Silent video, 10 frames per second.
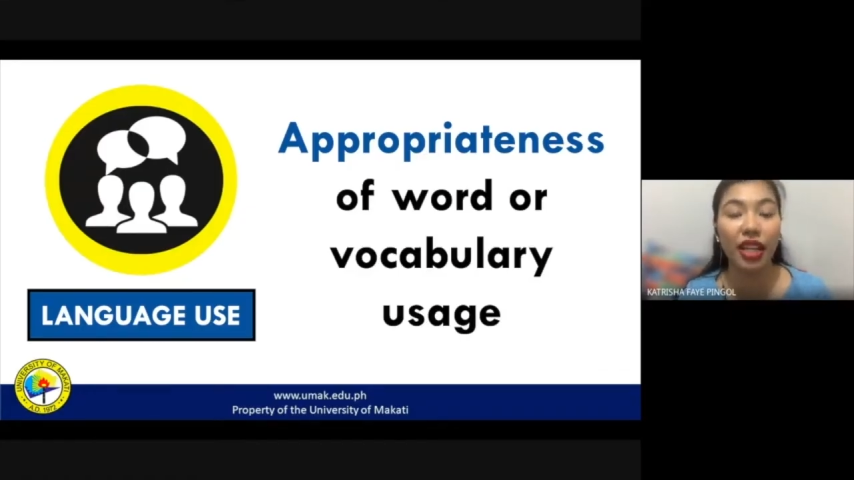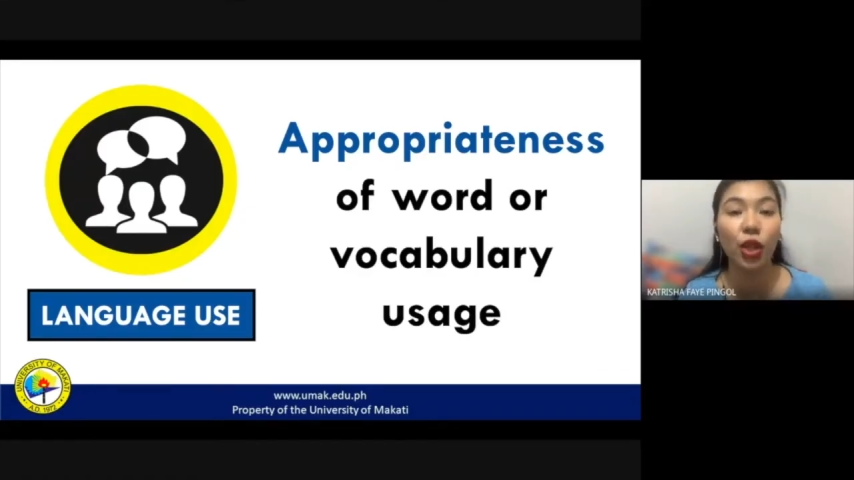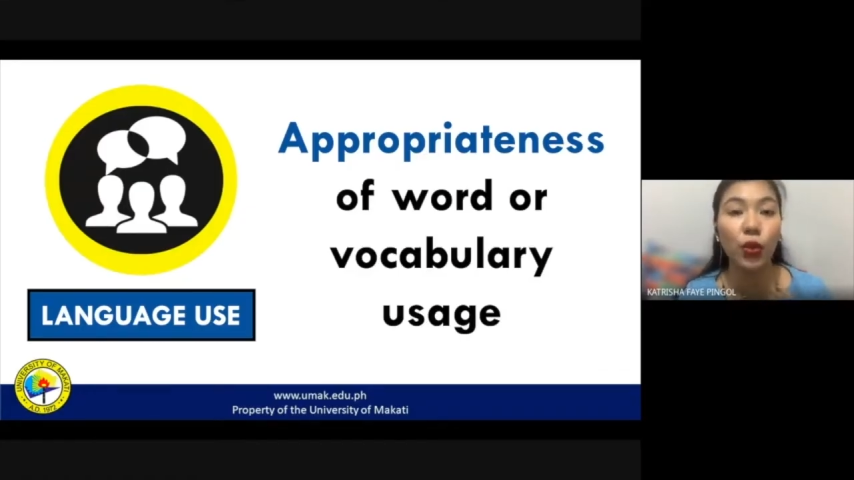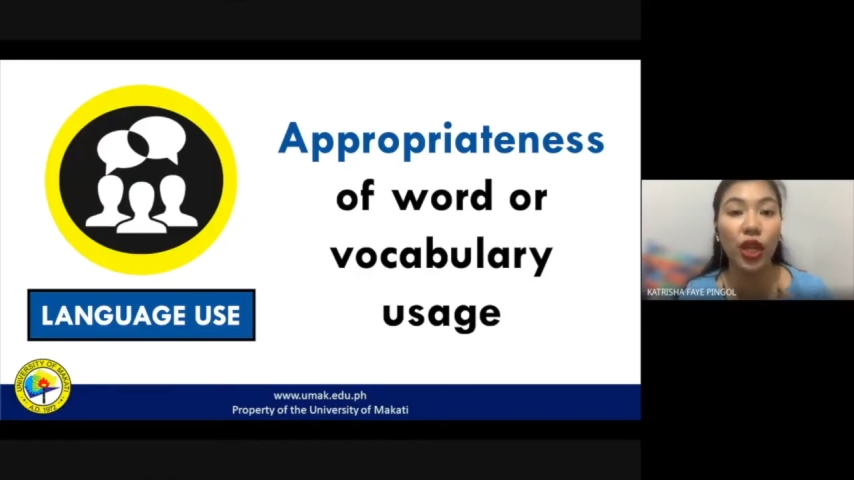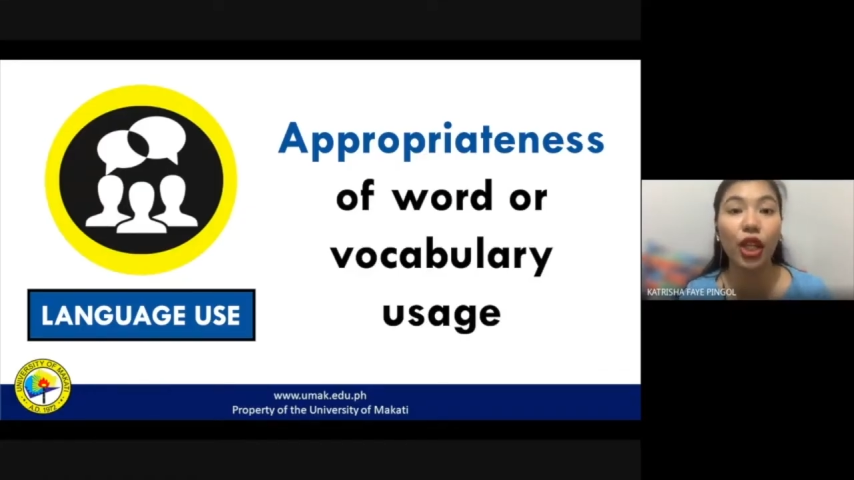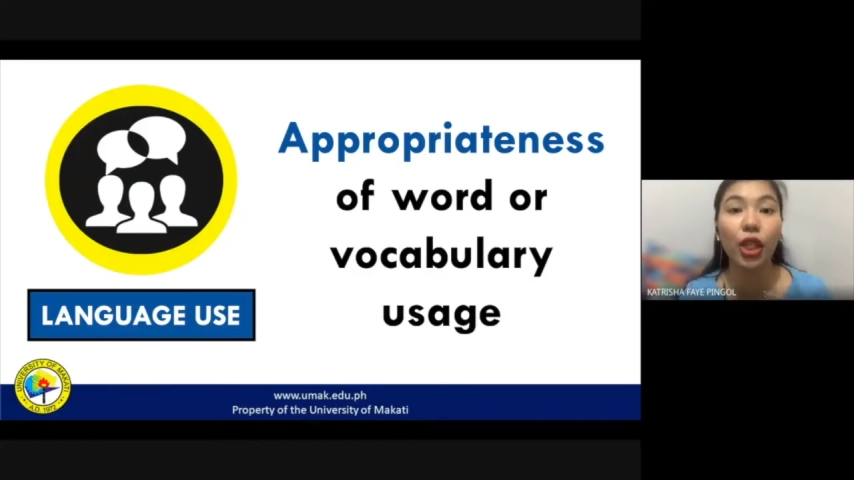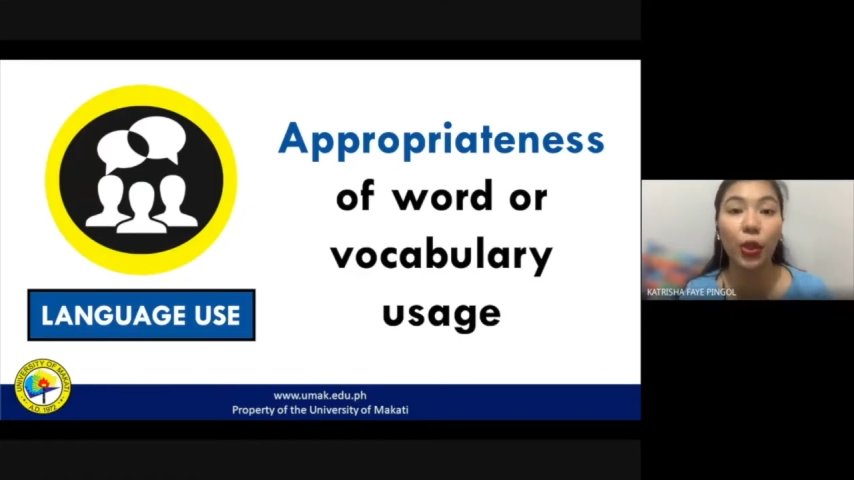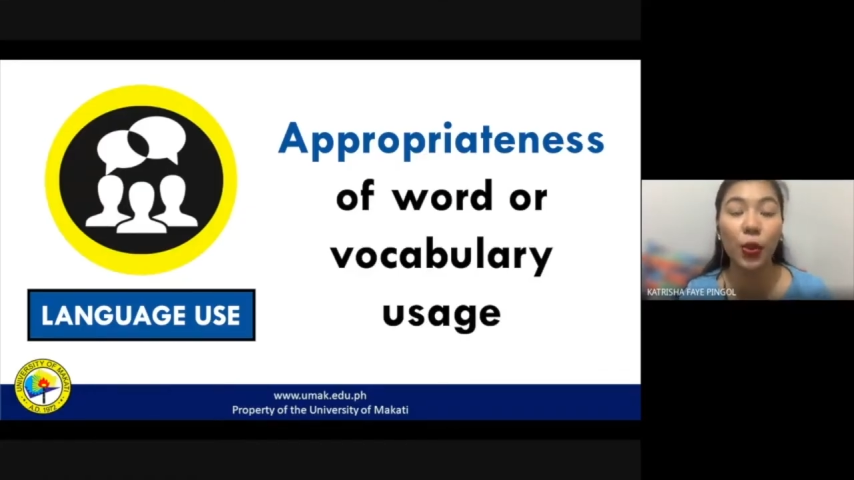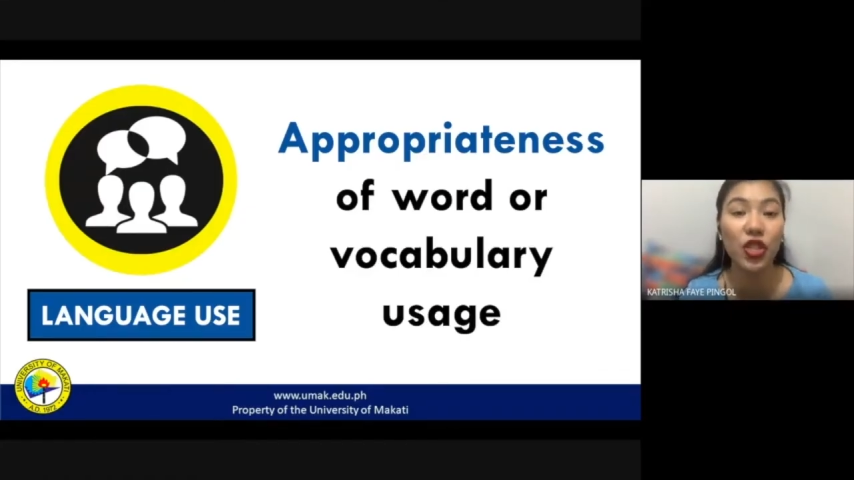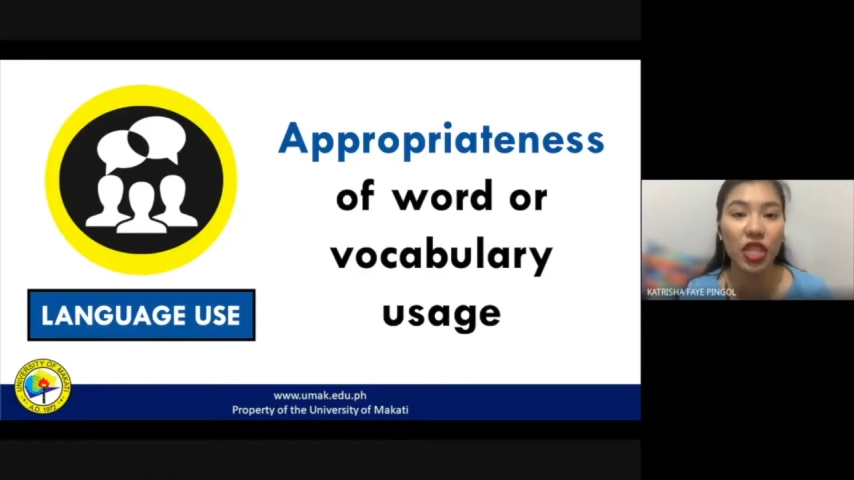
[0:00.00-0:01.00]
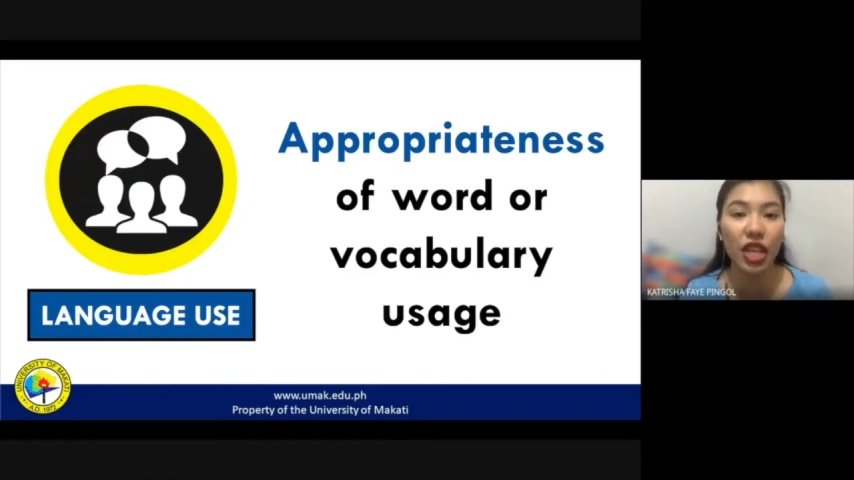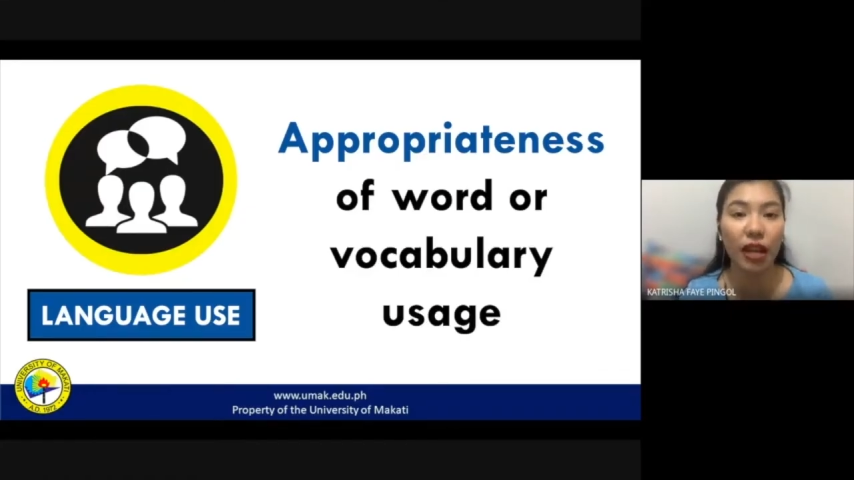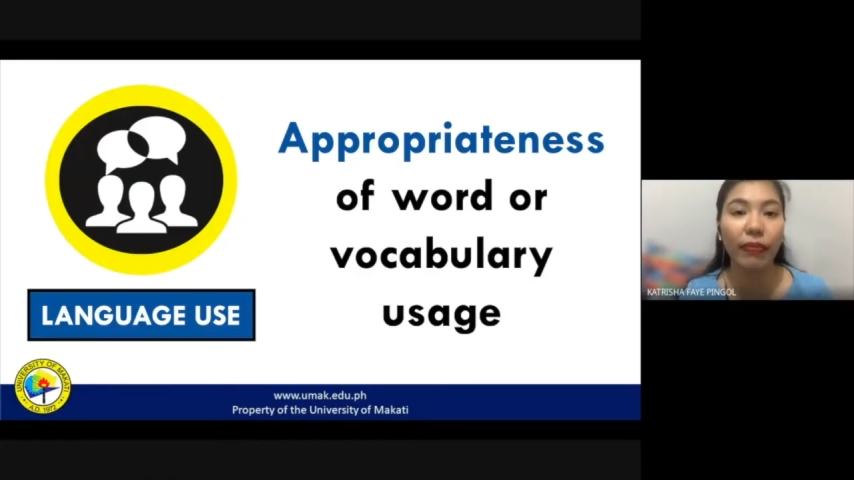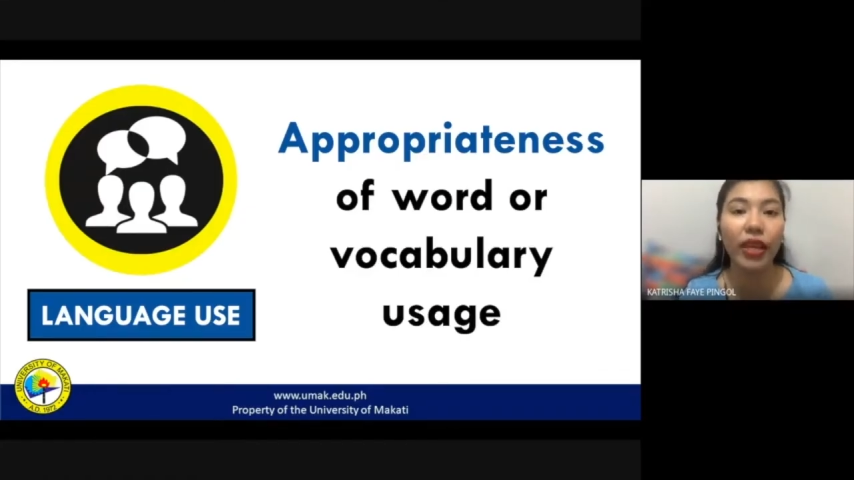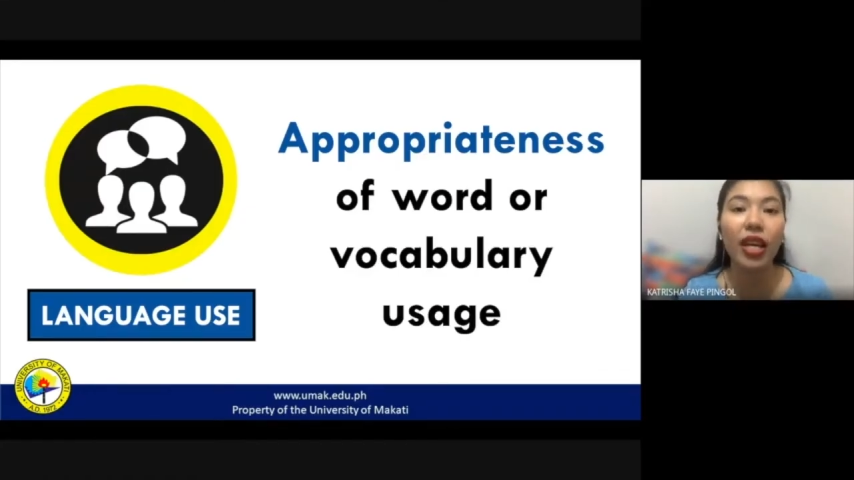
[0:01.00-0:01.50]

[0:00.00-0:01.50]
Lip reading: that we are using